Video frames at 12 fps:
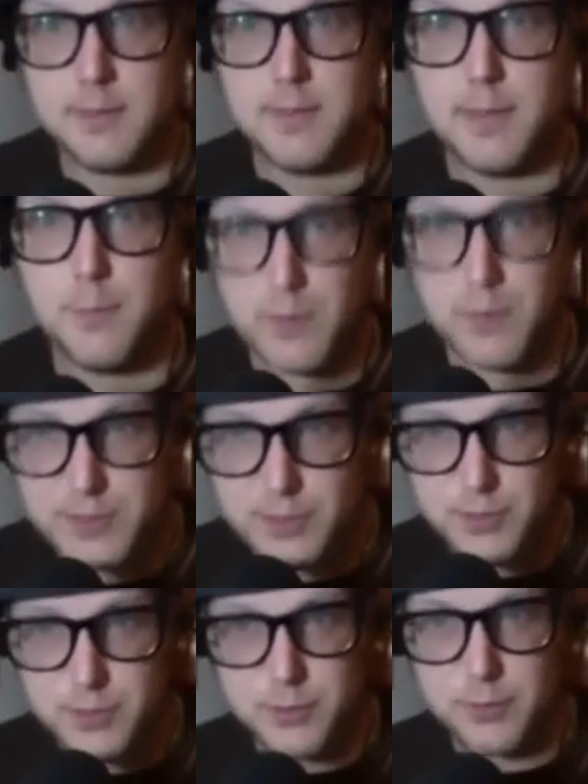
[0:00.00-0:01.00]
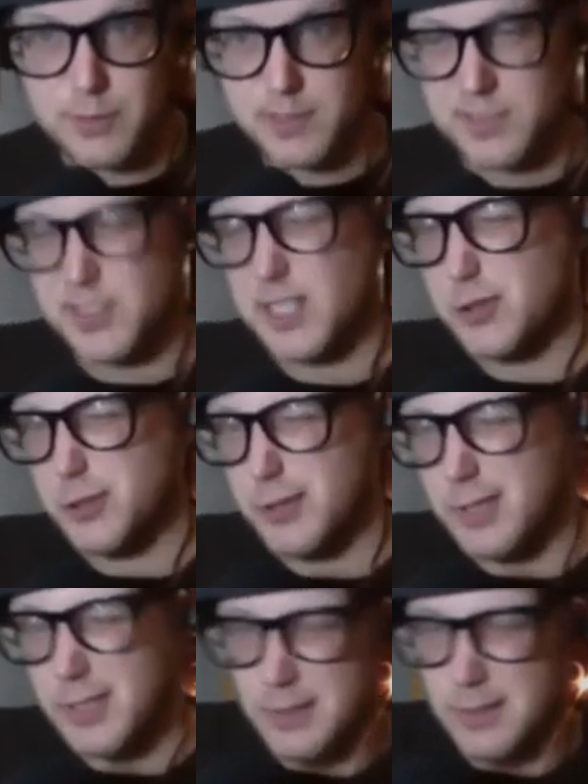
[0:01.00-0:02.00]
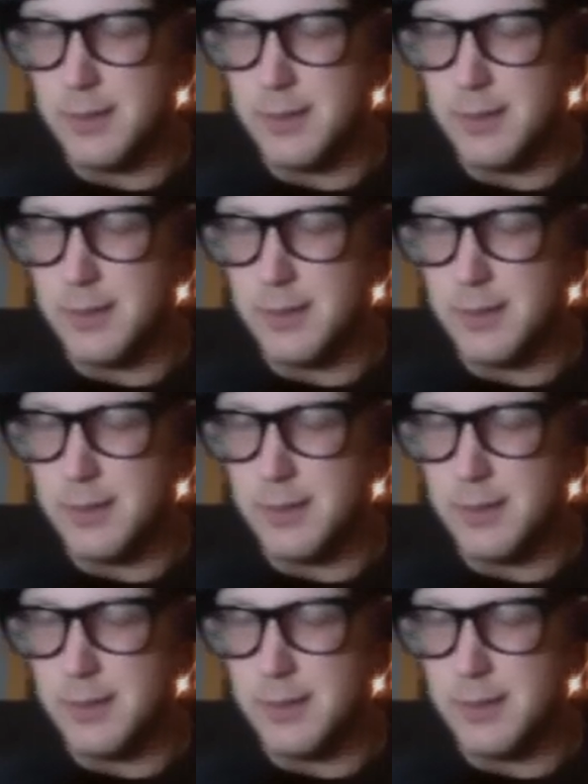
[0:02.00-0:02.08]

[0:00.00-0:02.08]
that wasn't you, essentially?